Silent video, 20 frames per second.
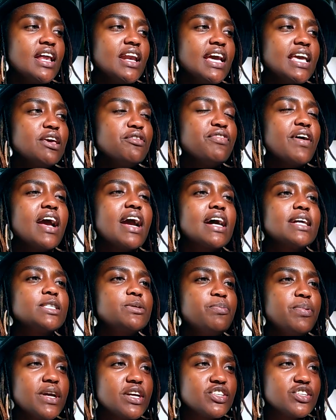Like if I
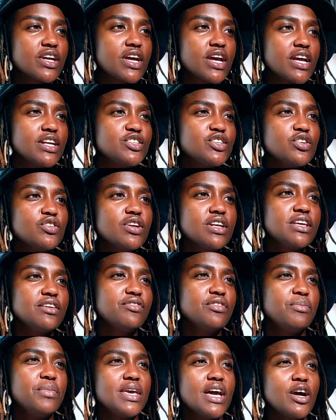can't picture it, you're not
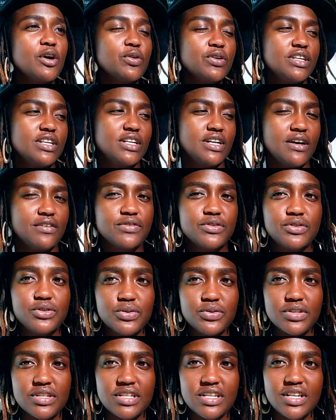giving me a good enough
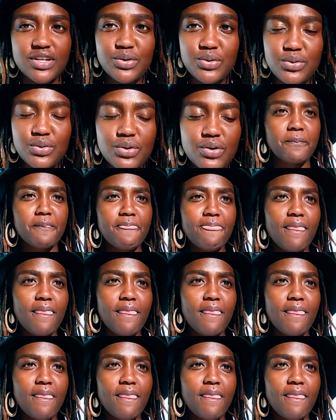story, you know.